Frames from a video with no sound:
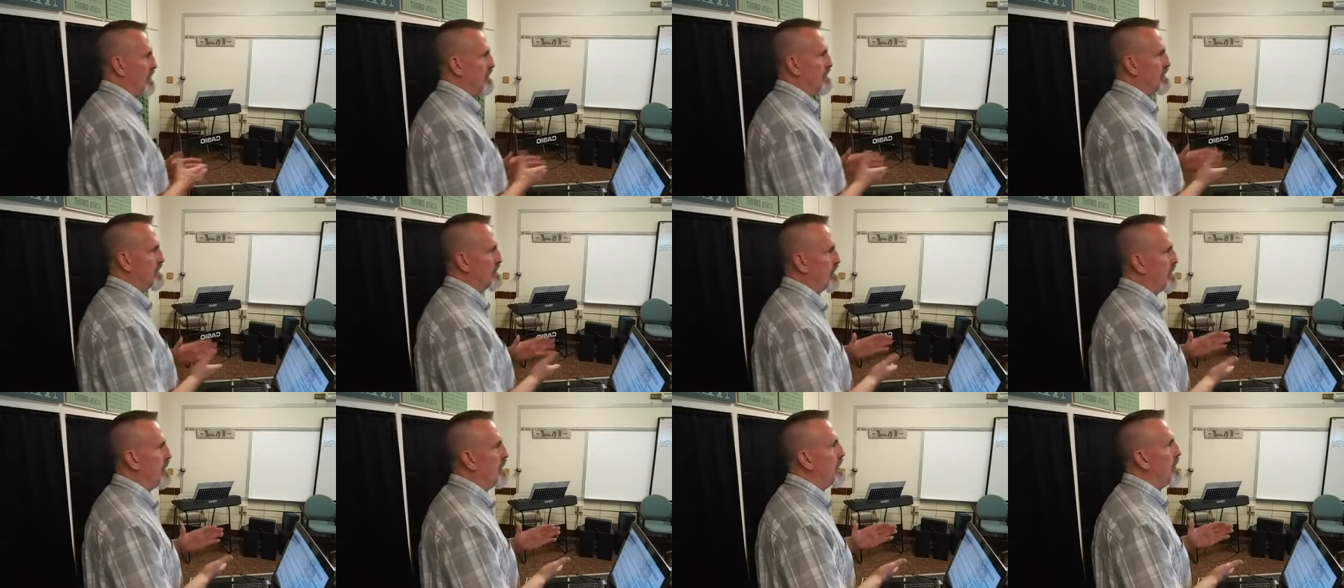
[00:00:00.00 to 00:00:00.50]

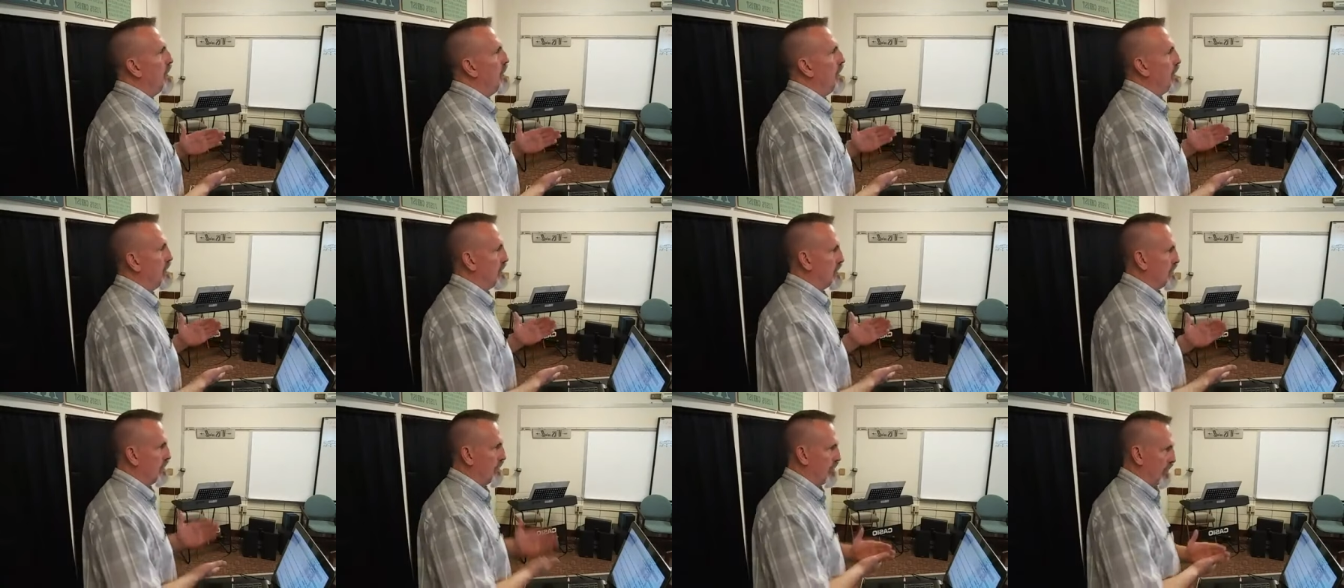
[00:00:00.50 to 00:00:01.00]

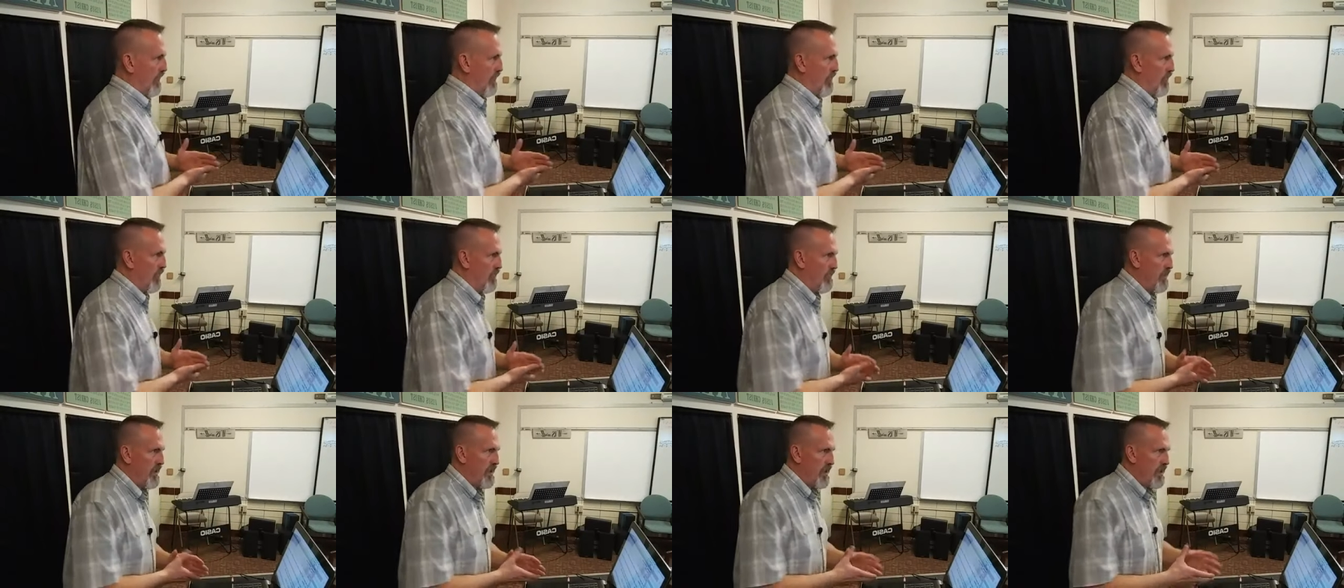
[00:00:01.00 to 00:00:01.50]
It's
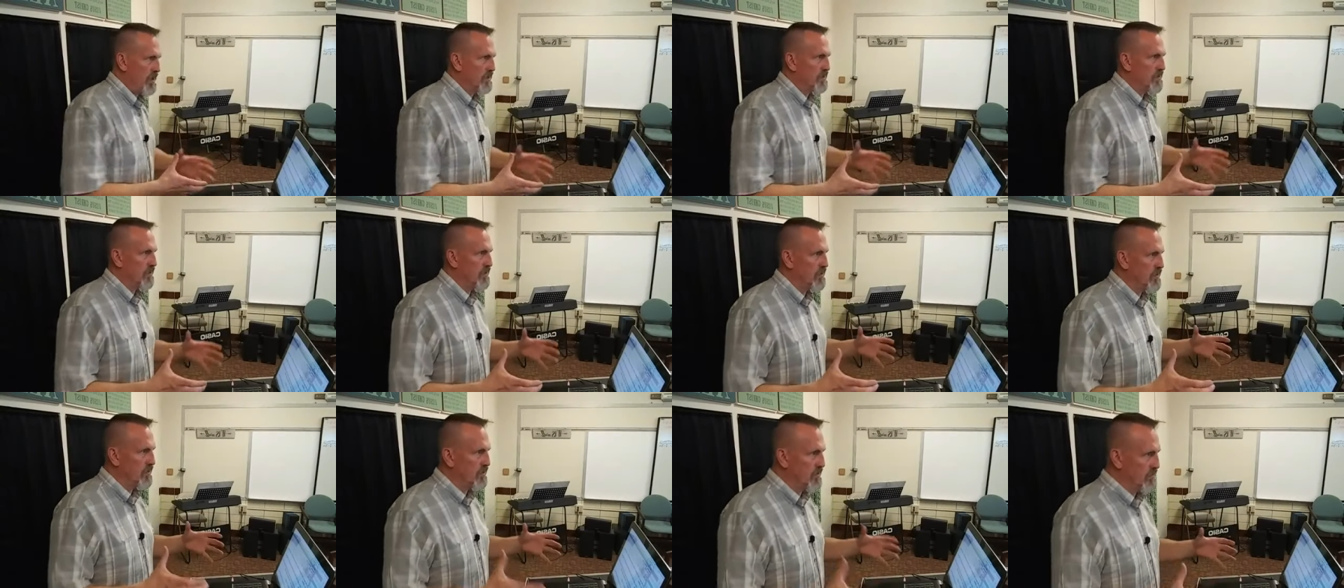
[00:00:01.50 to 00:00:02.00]
firm. It has
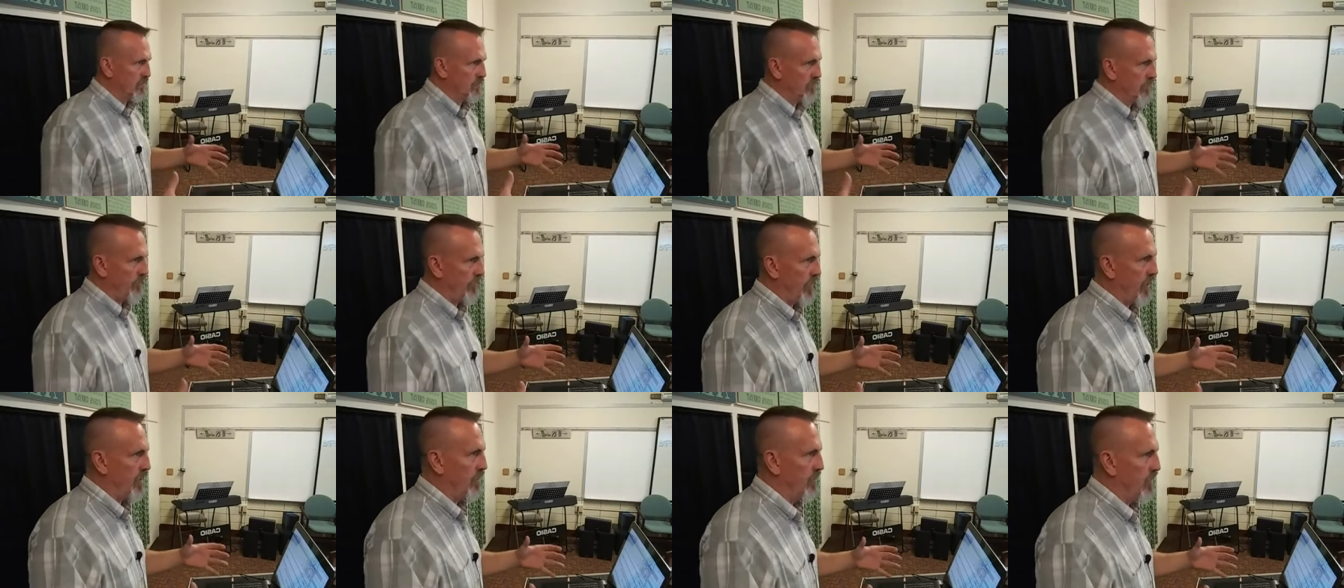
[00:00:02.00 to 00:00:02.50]
a
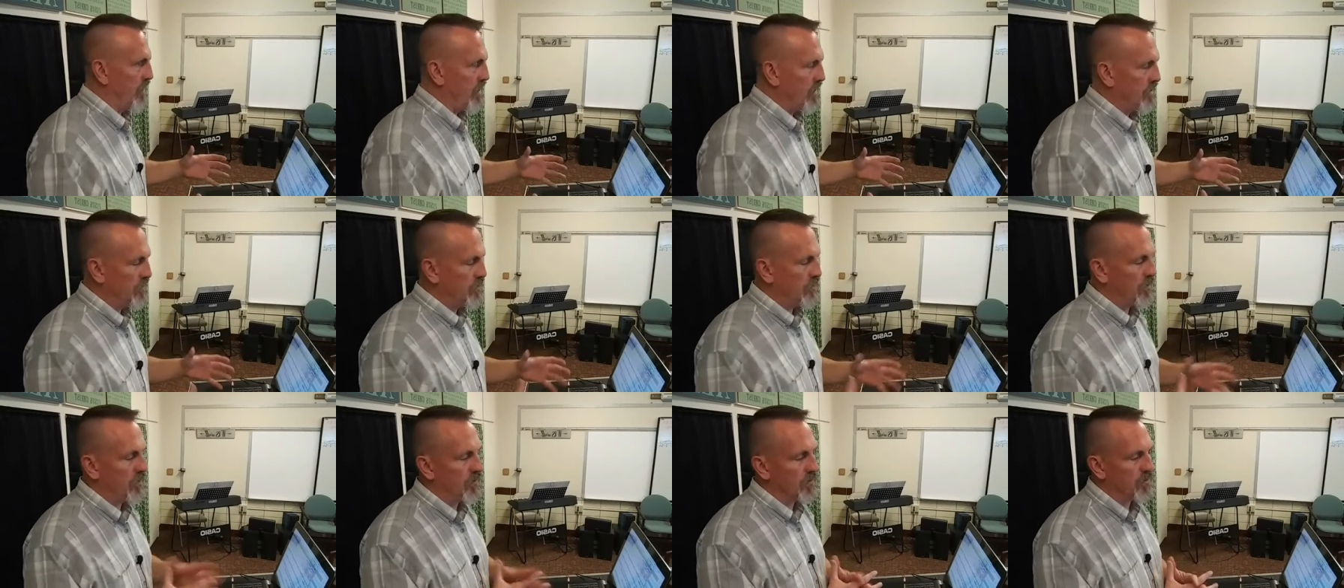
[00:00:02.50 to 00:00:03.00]

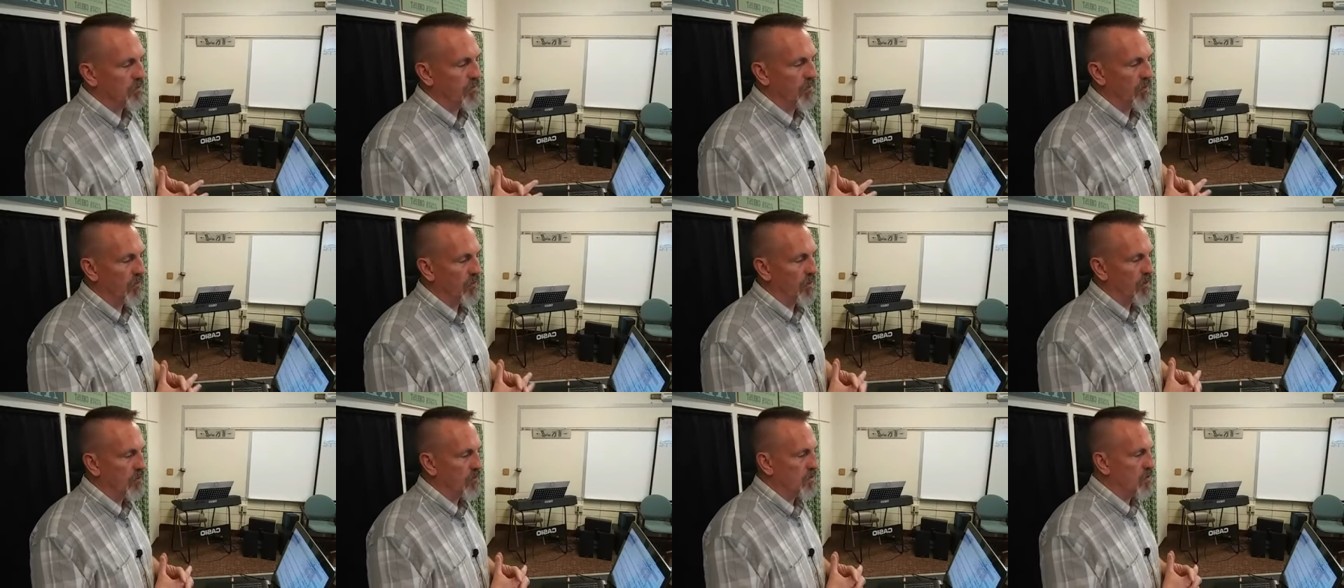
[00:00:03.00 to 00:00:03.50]
foundation. It's
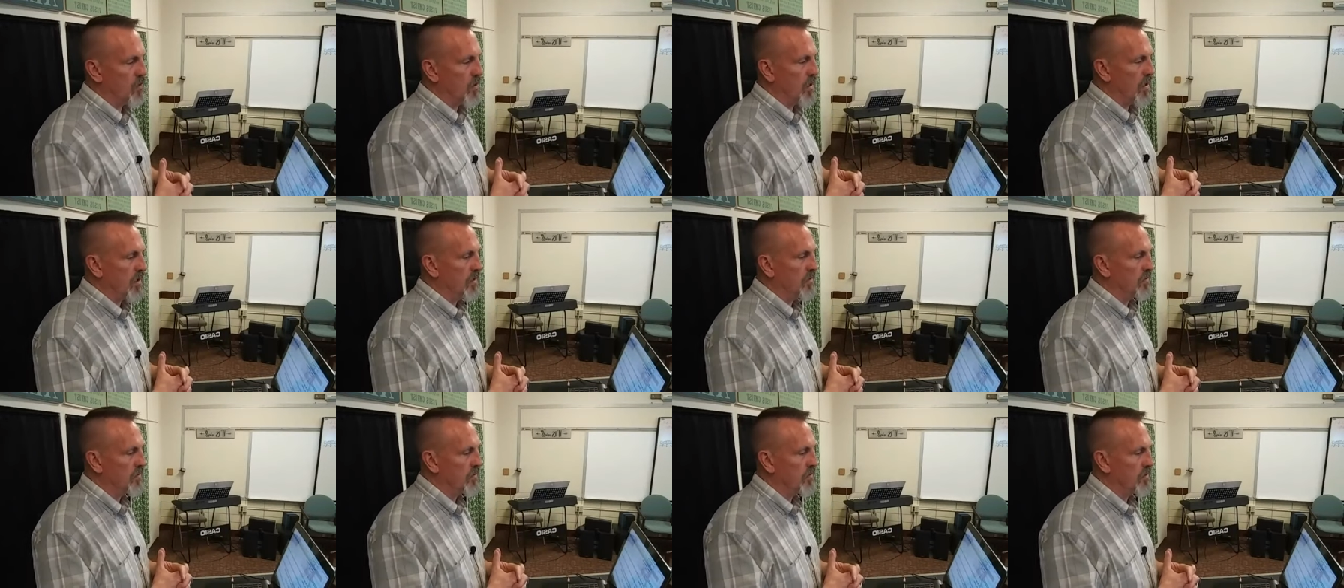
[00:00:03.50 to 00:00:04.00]
built on
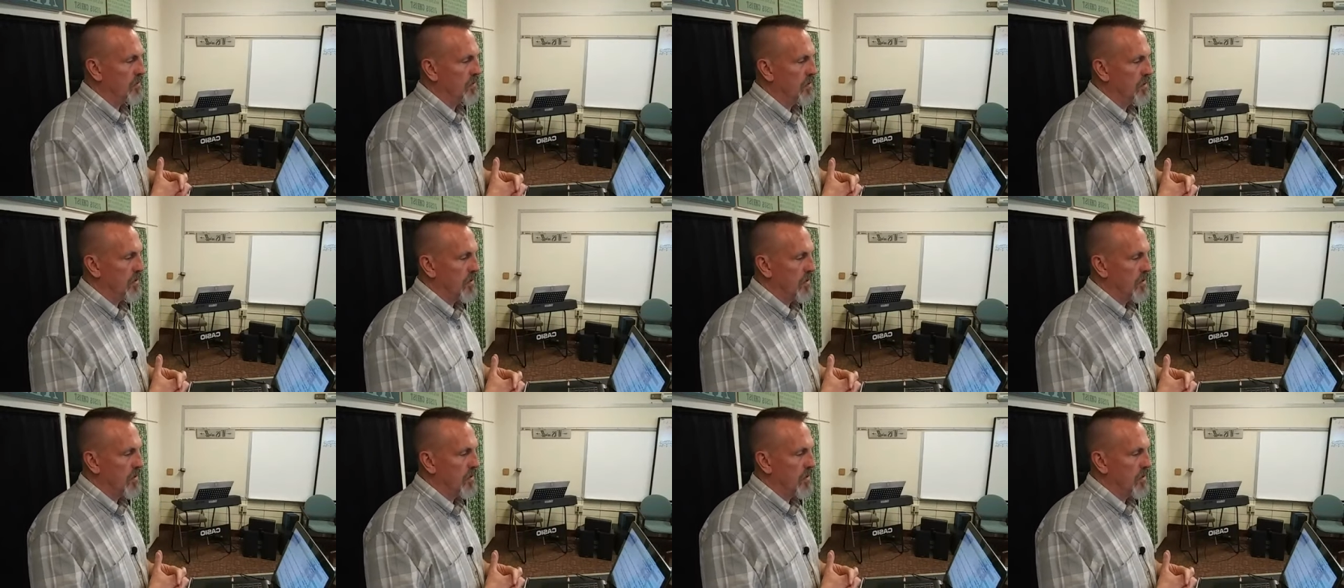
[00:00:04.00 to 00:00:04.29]
Christ.